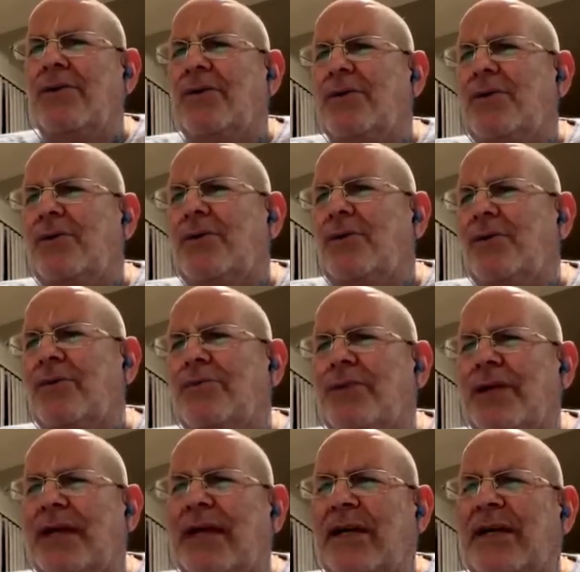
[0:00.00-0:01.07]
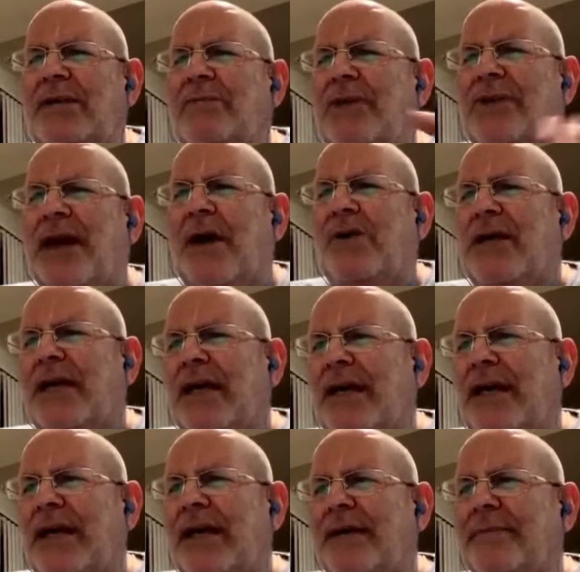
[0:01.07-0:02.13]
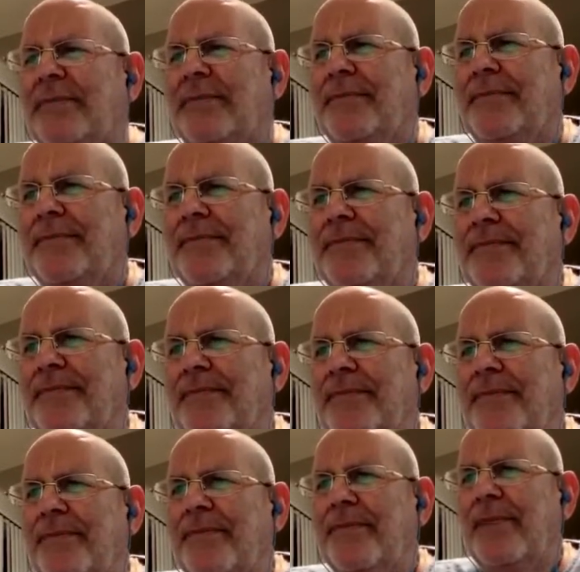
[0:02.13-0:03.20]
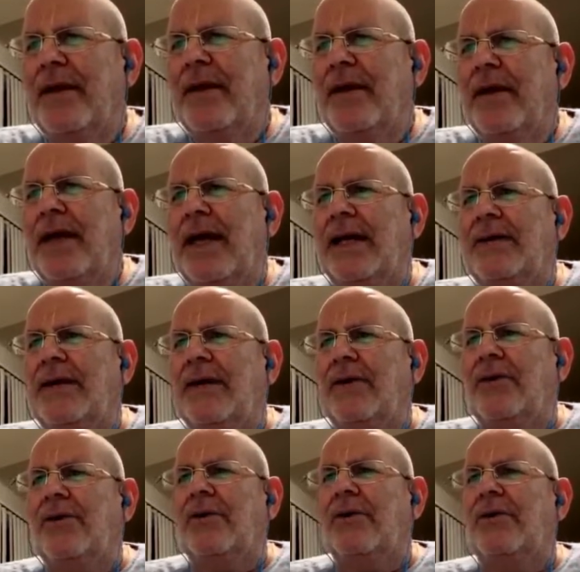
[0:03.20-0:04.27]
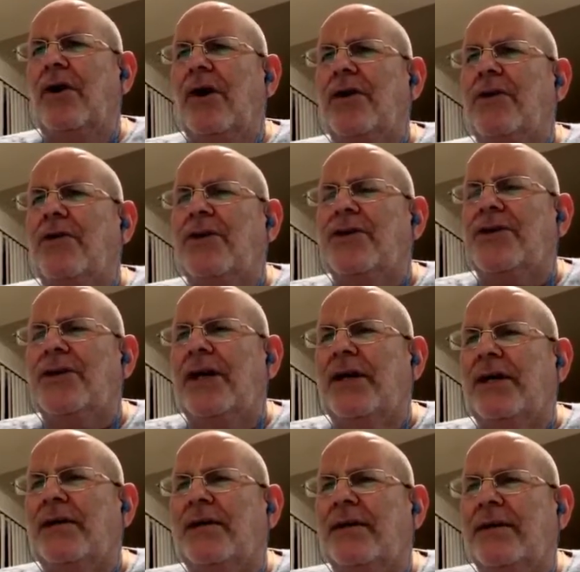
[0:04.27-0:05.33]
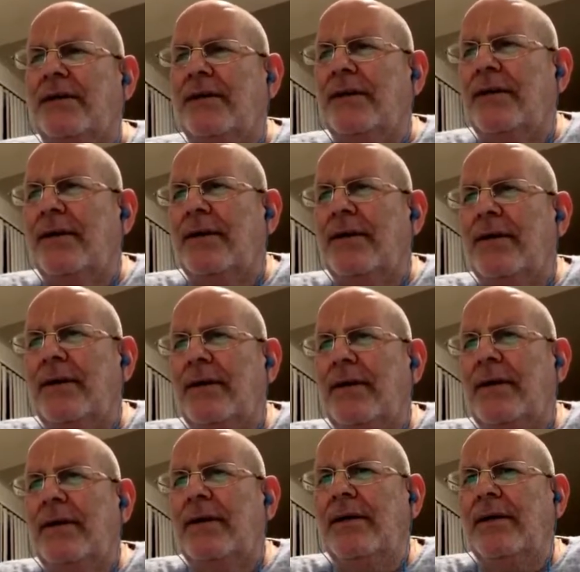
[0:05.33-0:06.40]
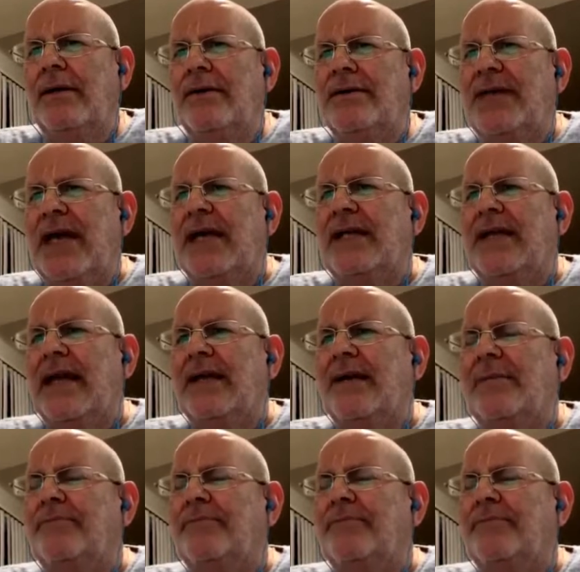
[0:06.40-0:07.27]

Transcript: do you kill him without killing him? And Lord Krishna said that